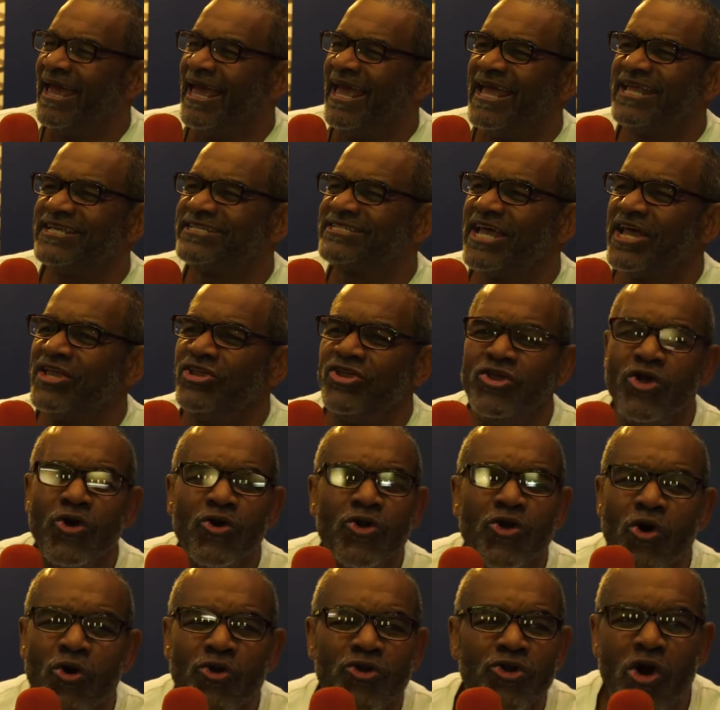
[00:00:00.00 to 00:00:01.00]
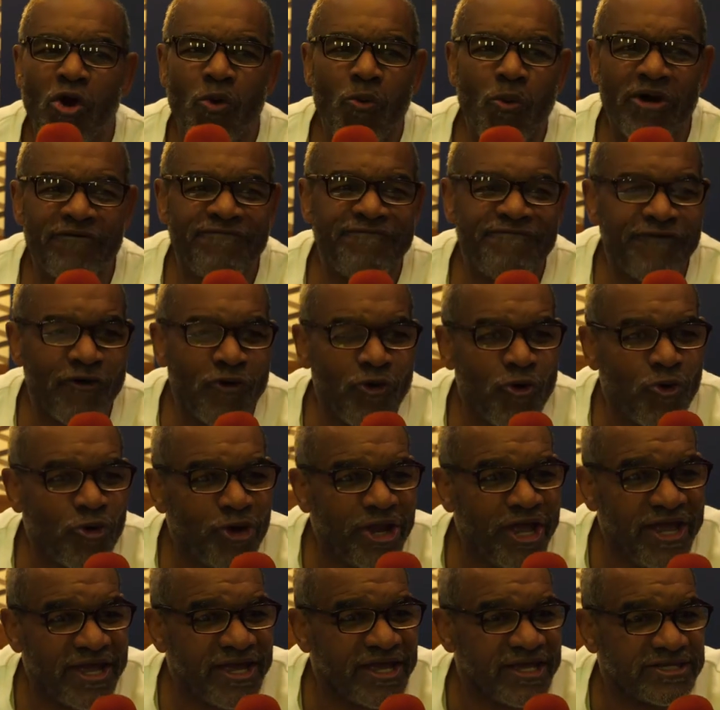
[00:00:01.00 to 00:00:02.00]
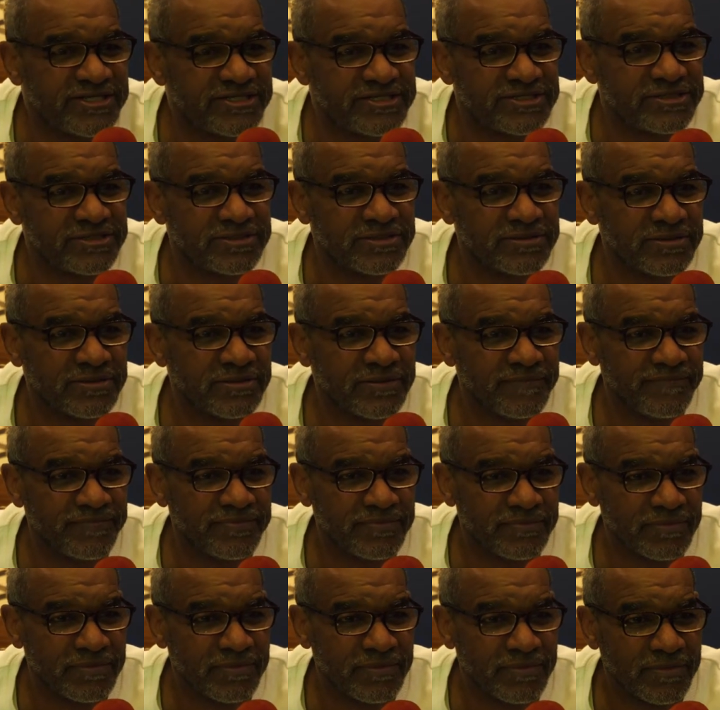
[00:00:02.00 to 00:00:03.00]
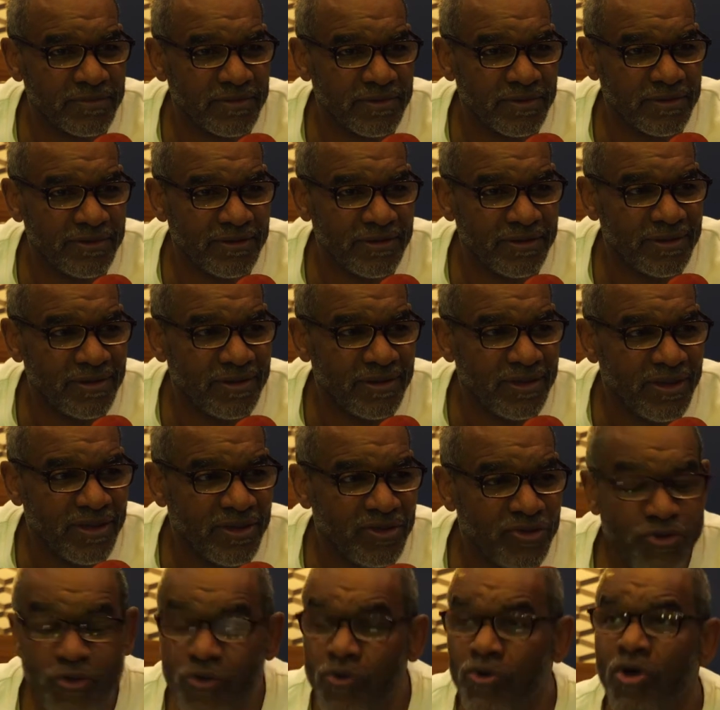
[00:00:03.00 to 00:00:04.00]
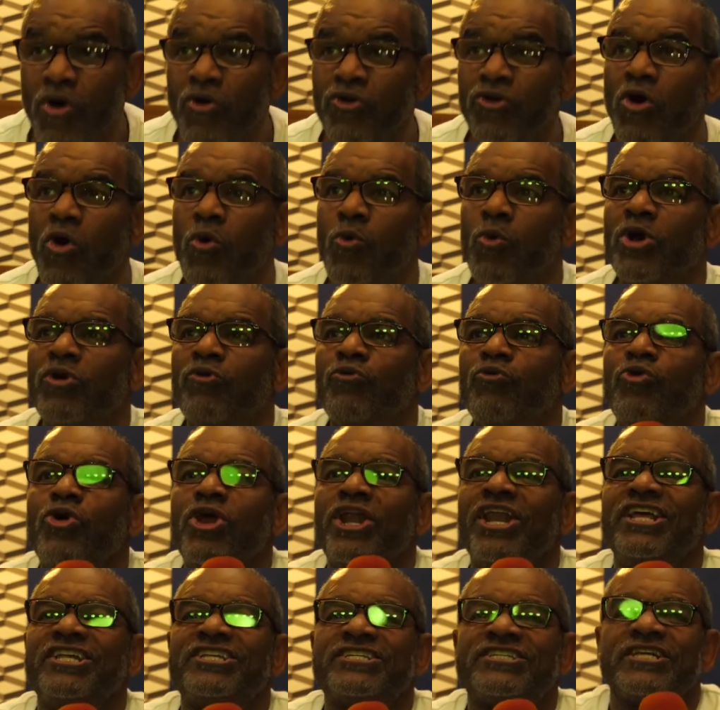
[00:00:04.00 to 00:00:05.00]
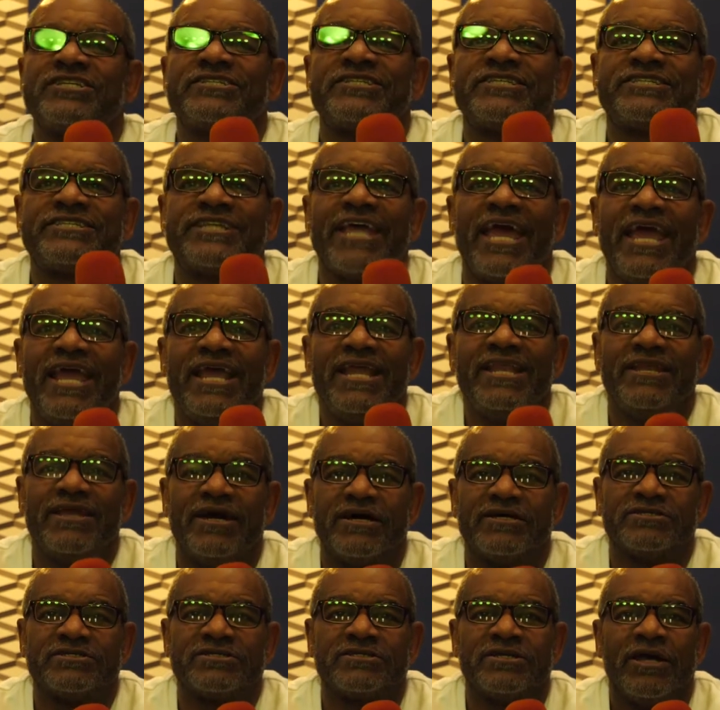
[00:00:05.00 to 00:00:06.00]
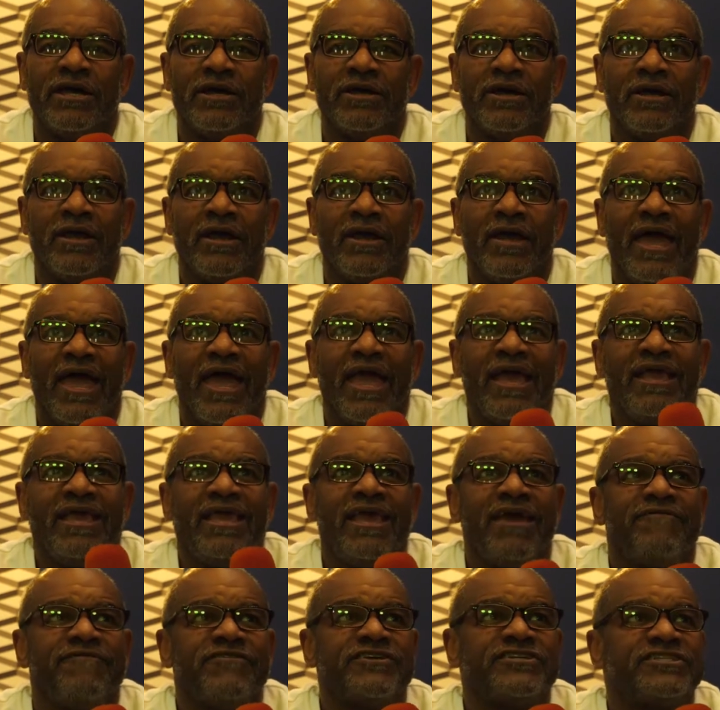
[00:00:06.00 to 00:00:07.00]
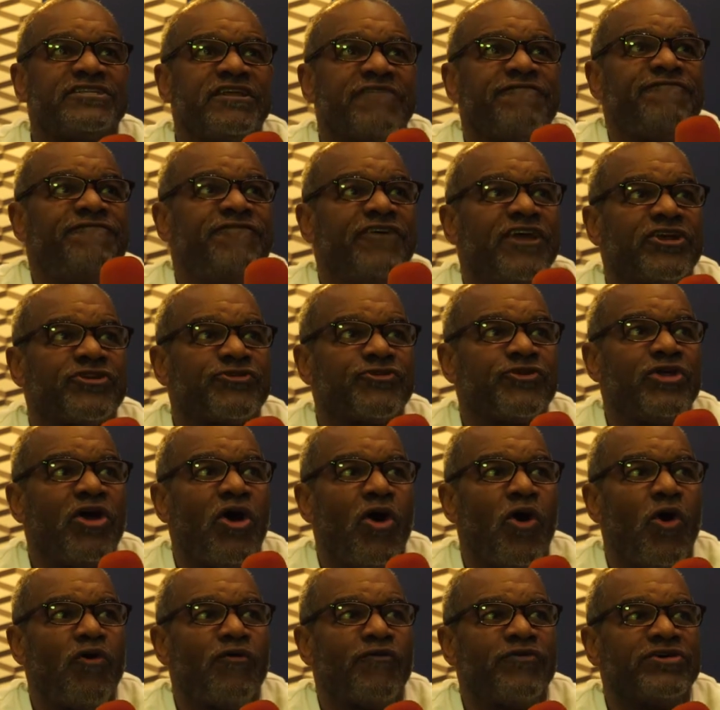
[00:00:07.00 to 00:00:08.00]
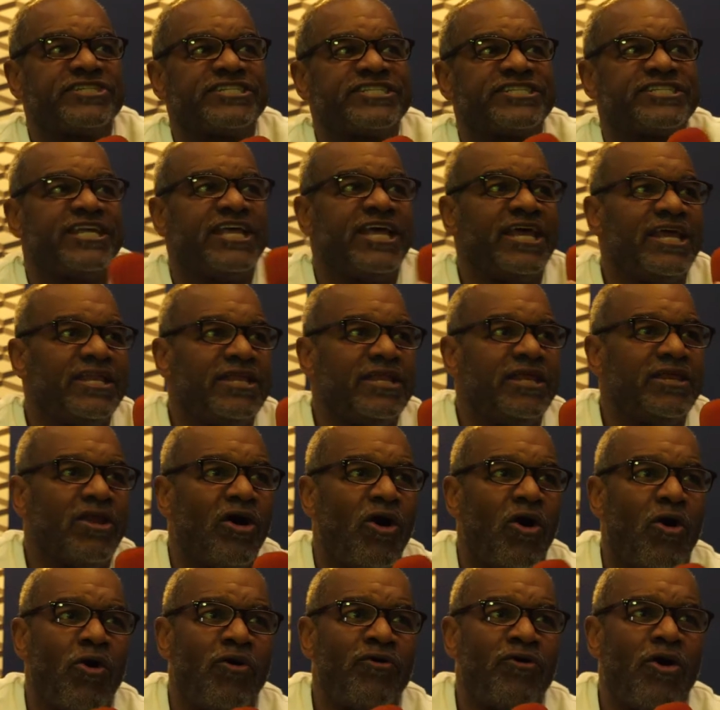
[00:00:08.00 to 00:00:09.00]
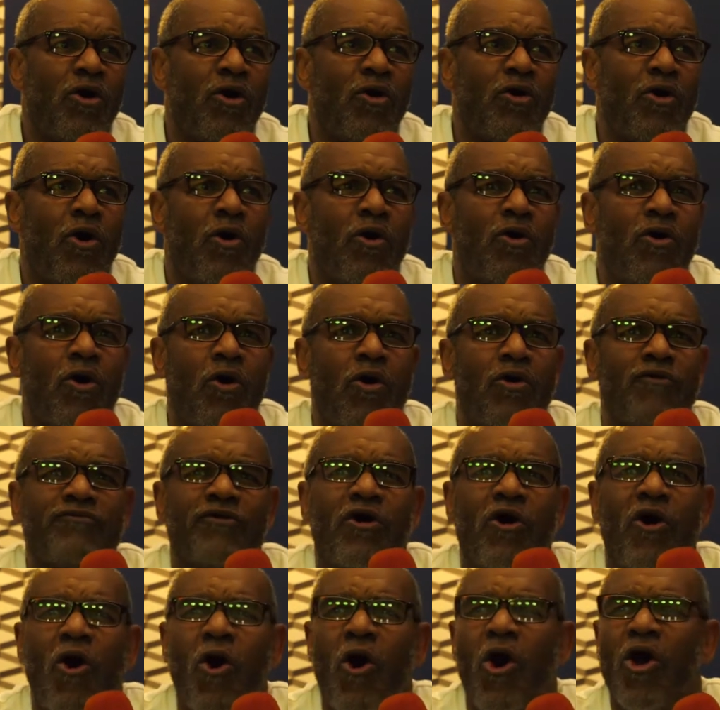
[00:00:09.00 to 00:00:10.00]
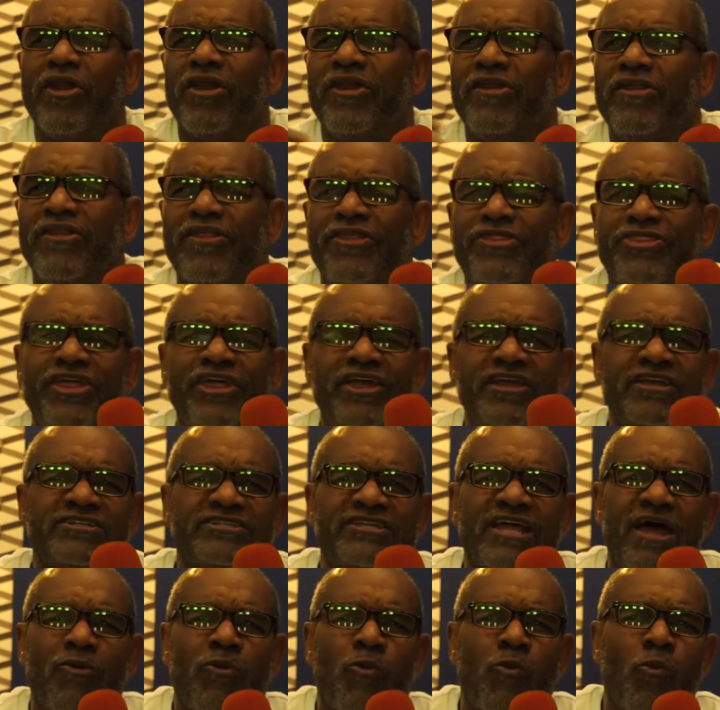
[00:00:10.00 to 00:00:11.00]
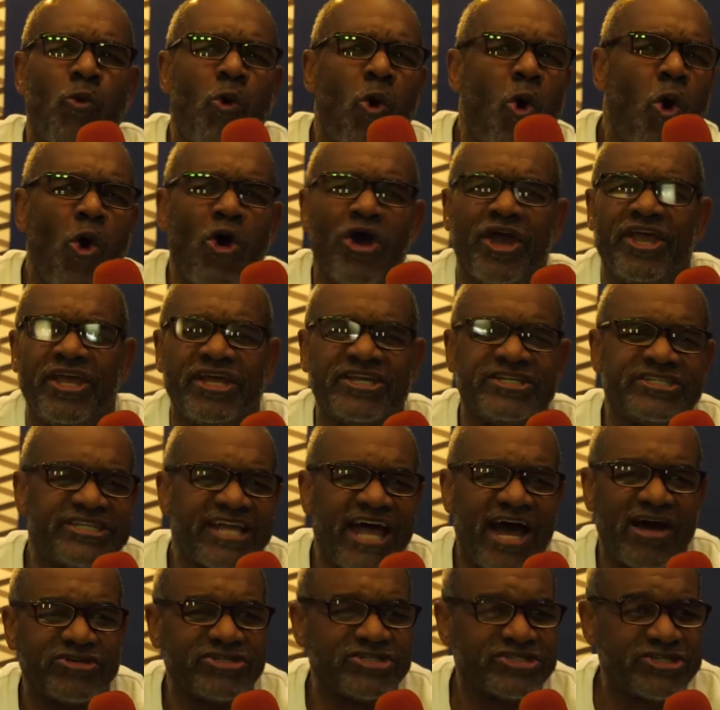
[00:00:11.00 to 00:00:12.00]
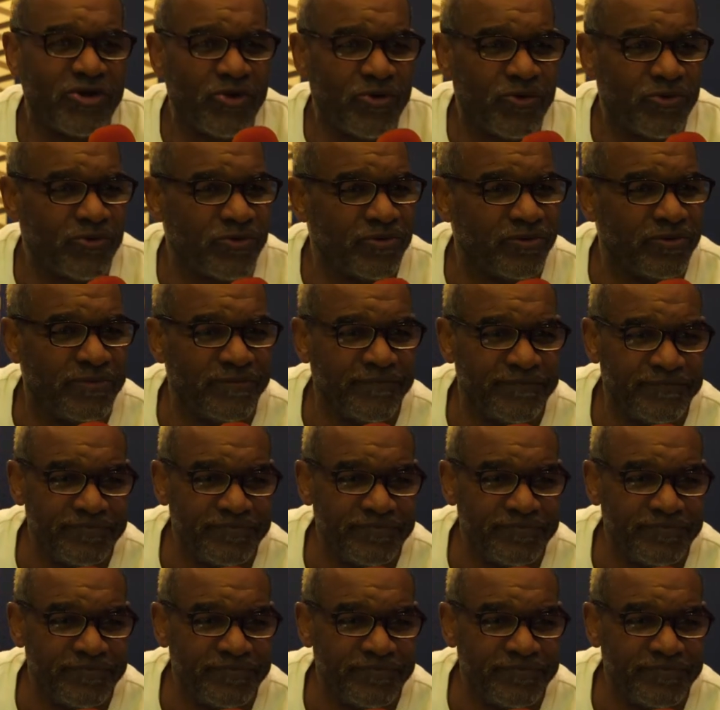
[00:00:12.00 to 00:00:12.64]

He said, You don't know what food is. You don't know what really sustained us and give us the victory over sin and over all of the things that war against our soul.